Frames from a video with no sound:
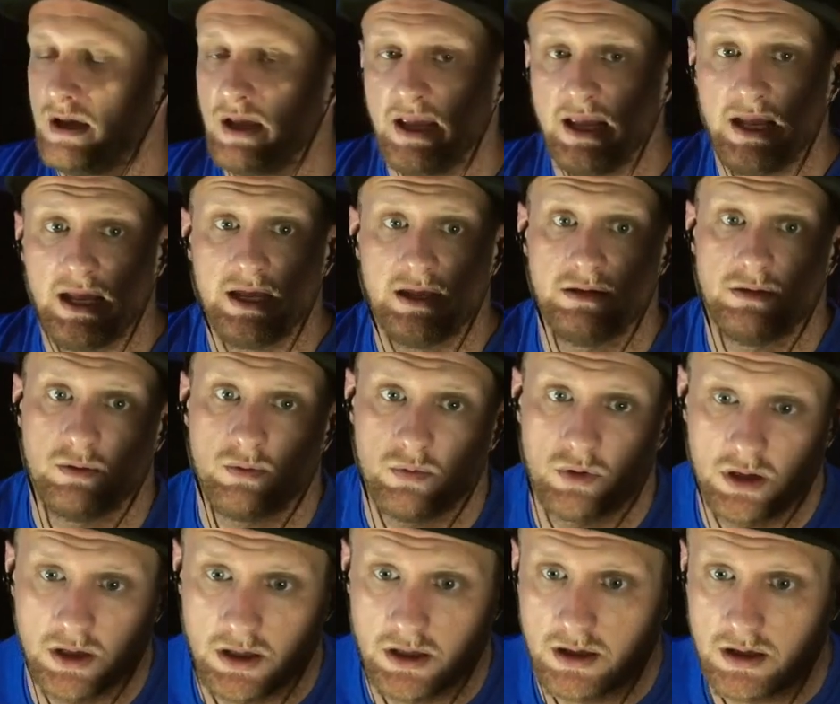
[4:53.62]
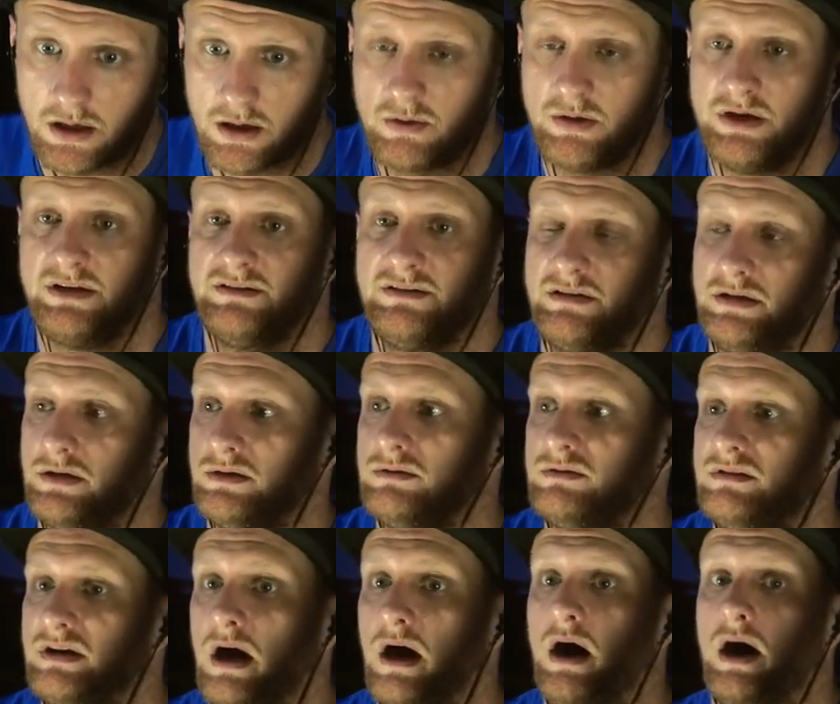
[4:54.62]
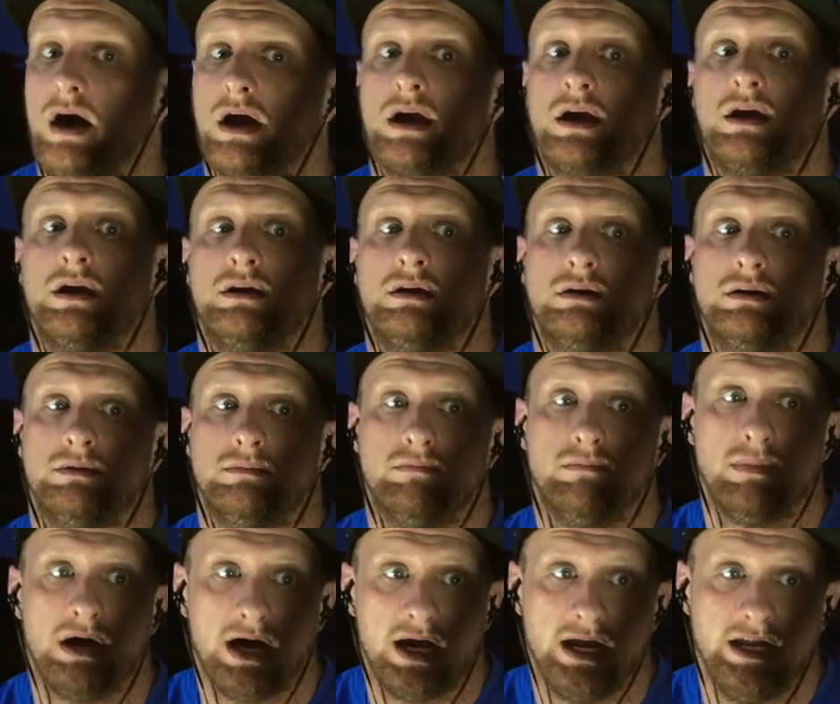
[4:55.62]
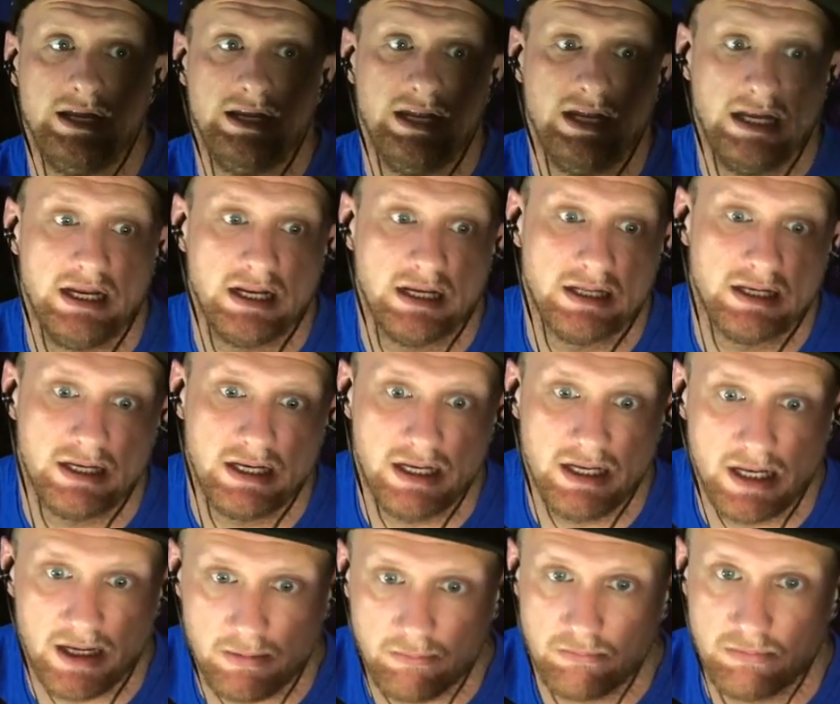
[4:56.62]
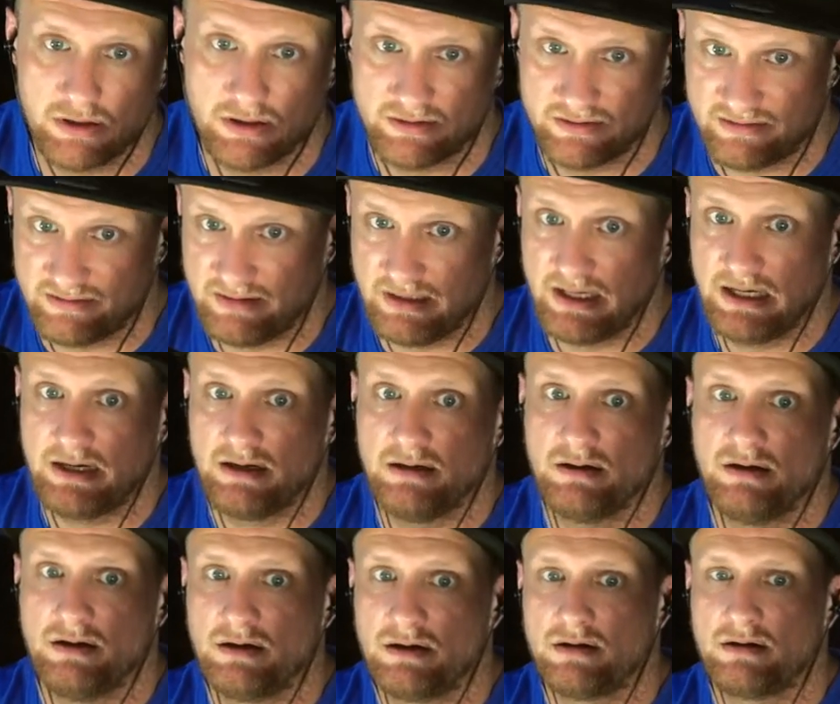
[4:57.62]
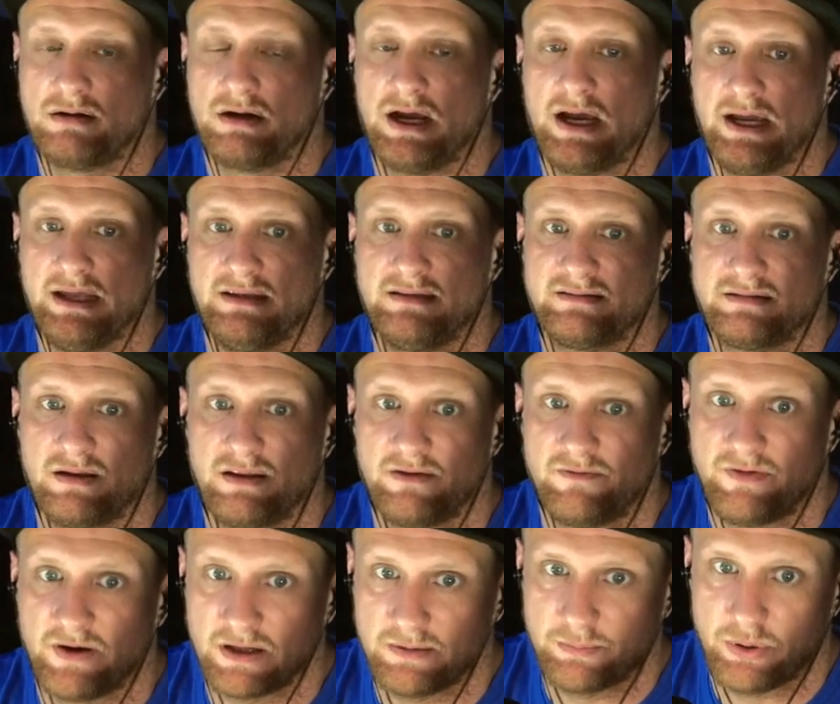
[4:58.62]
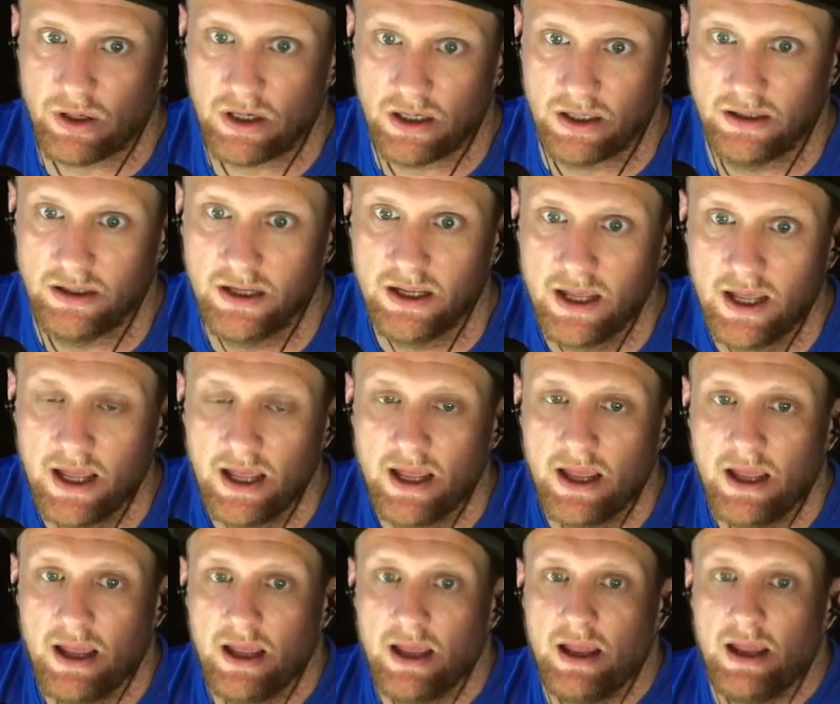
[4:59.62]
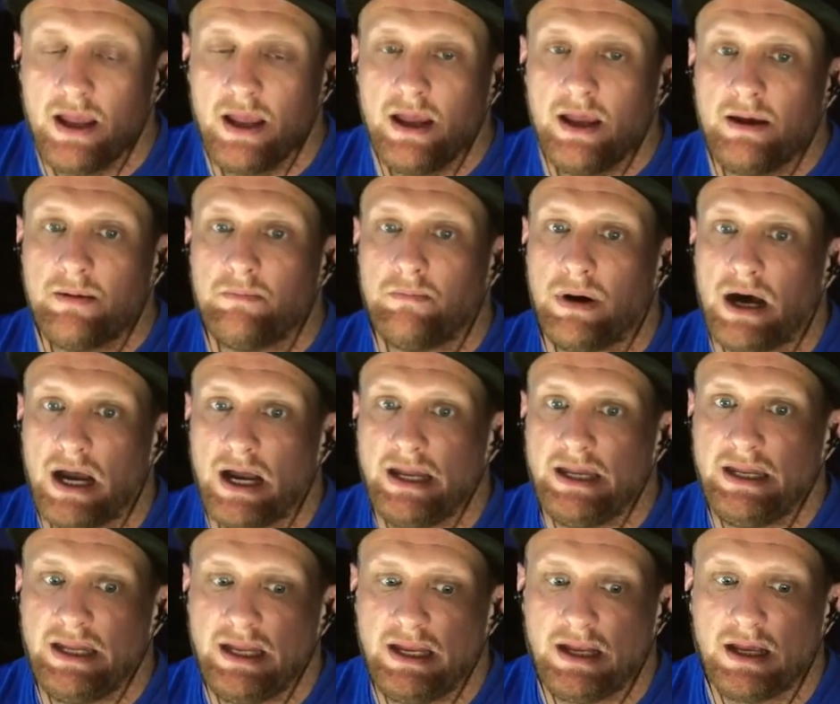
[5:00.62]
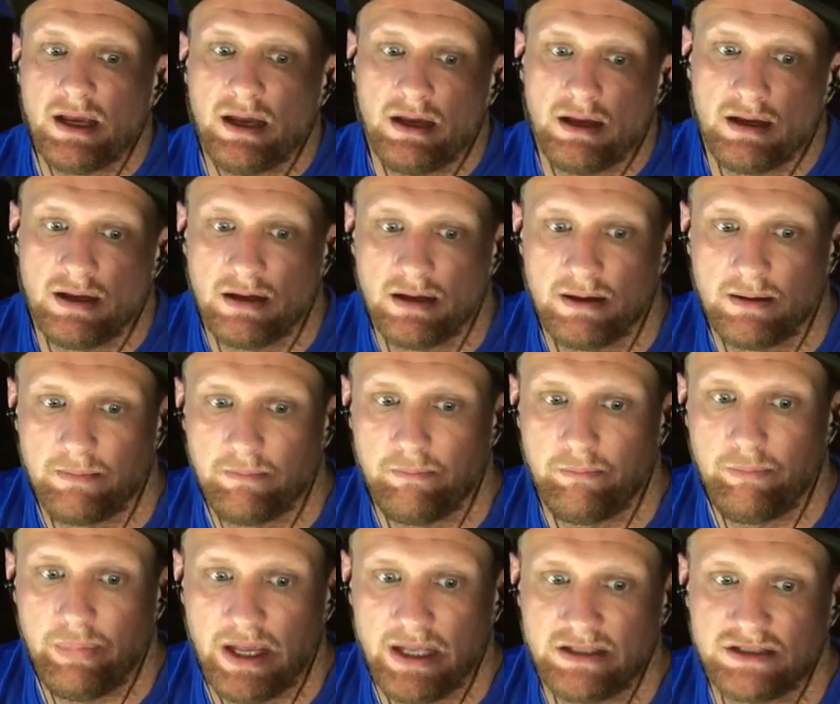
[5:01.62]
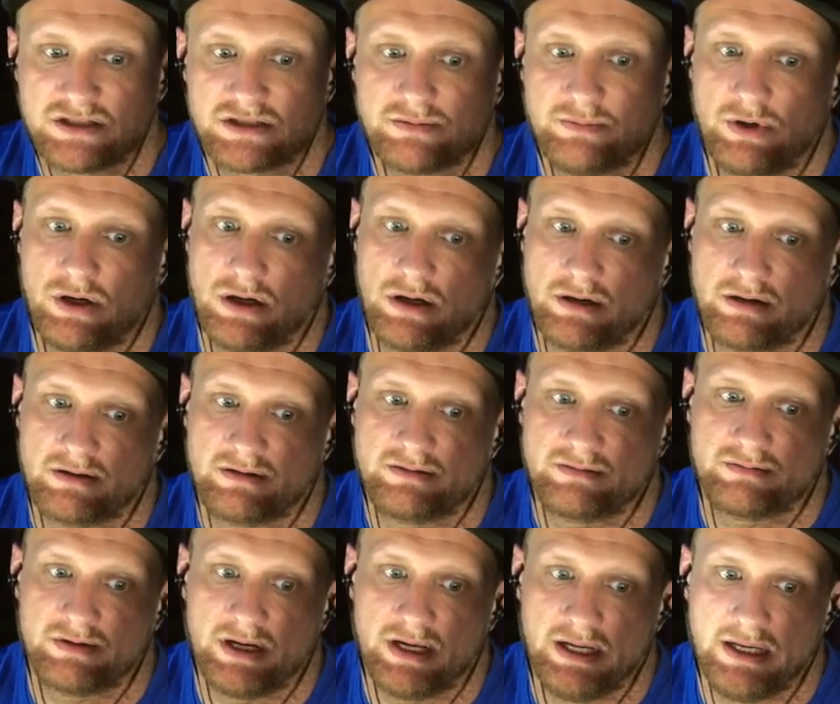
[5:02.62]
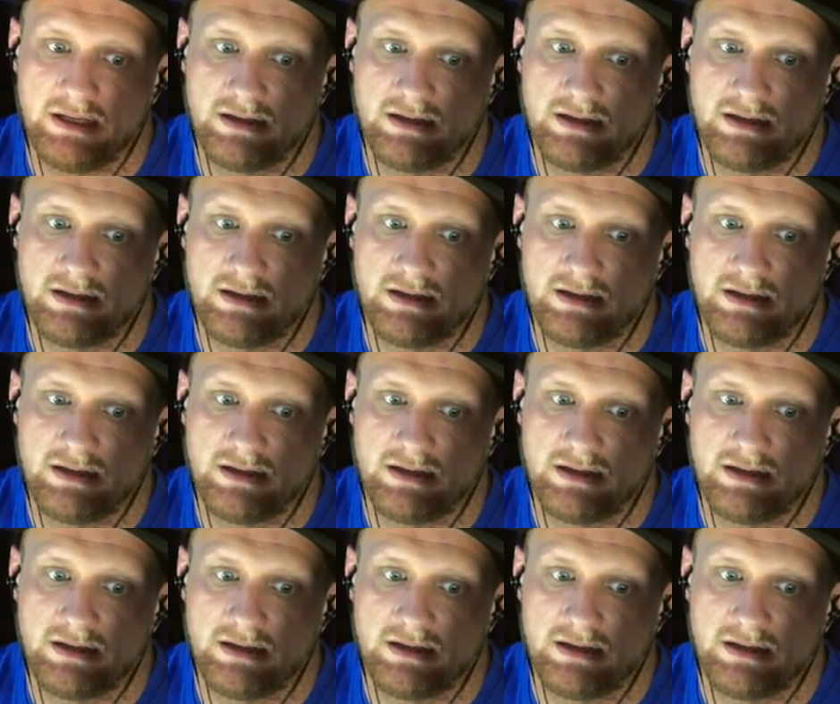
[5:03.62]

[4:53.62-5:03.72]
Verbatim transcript: and we're going to talk mining numbers now. All right, so the fun part, mining benchmarks, right?